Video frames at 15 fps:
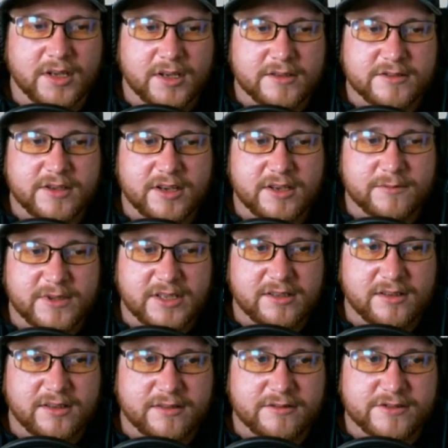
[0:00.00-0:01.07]
So how do we
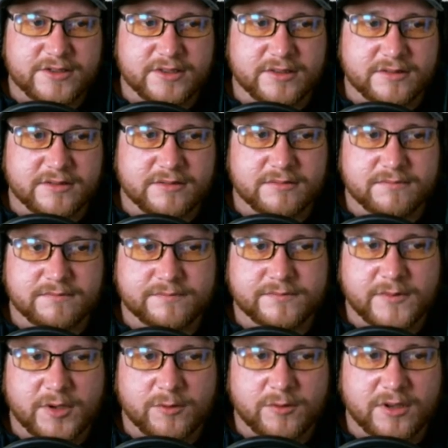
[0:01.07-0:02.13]
get leather sheets?
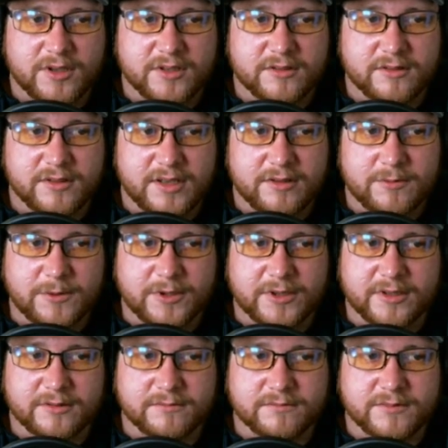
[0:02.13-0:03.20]
Well, under
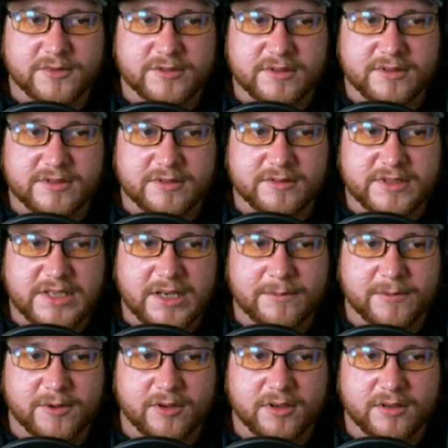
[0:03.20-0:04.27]
leatherworking, there's also a
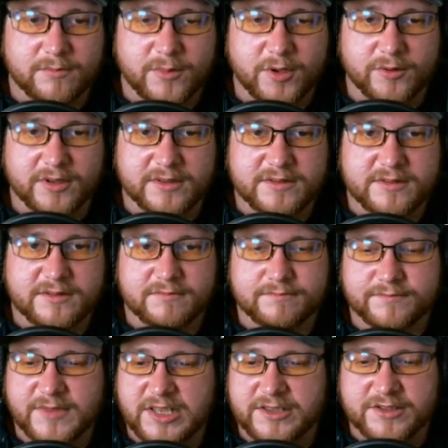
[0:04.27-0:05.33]
tab called components.
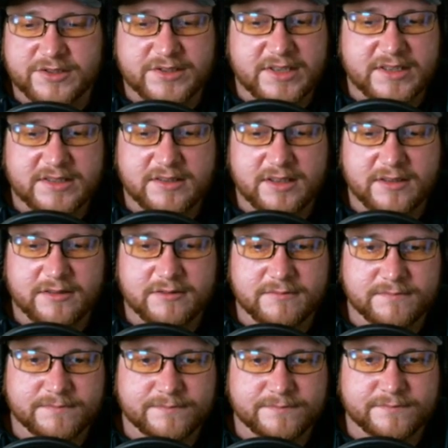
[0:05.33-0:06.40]
It just takes leather.
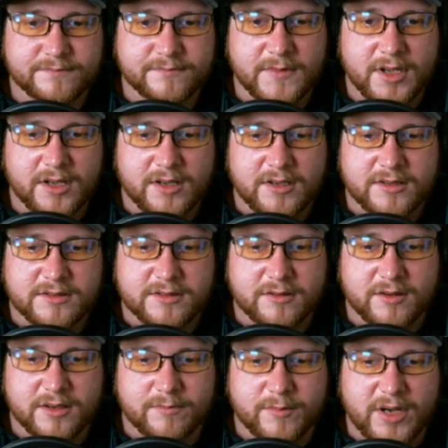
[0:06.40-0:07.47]
So
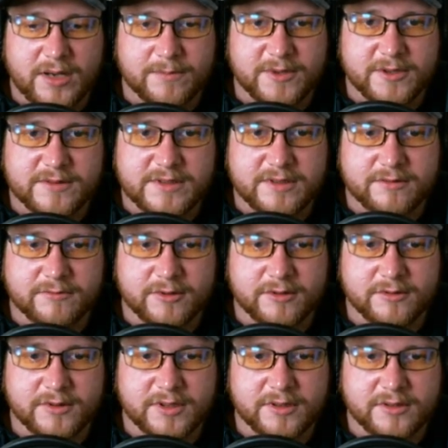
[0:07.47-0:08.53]
go ahead and pop those in real
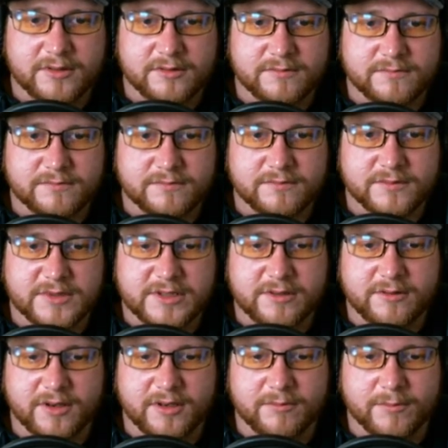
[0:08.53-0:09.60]
quick. Let's
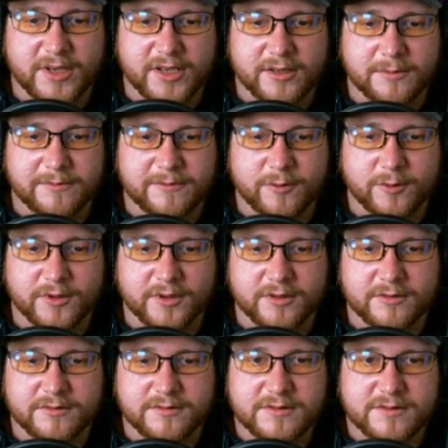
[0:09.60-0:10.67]
go ahead and make up 4 of
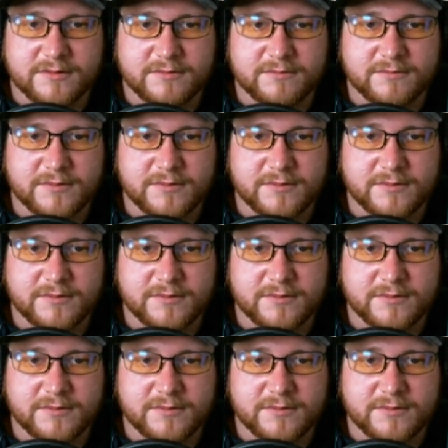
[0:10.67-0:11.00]
those.